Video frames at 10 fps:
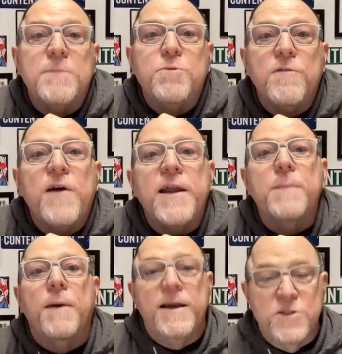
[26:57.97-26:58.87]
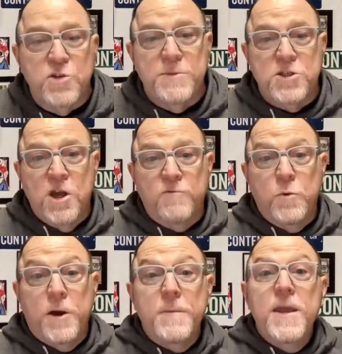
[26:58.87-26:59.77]
provided by Sowmini
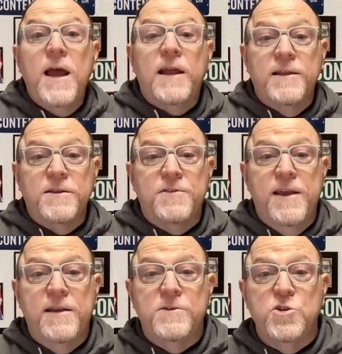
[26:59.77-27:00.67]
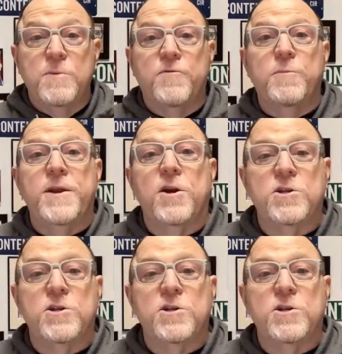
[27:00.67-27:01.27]
Software. I'd like to thank Sowmini for being our